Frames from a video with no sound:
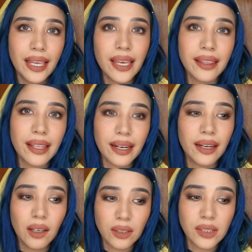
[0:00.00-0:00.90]
And then
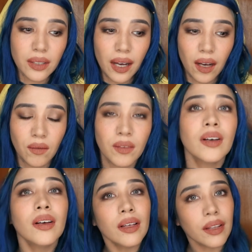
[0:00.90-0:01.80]
I also have
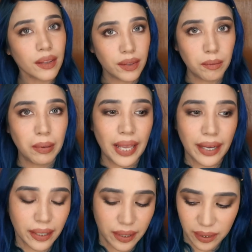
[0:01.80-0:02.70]
the
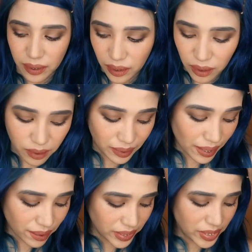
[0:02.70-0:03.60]
black uh,
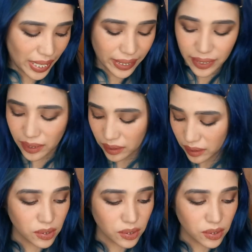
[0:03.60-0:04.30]
leather jacket.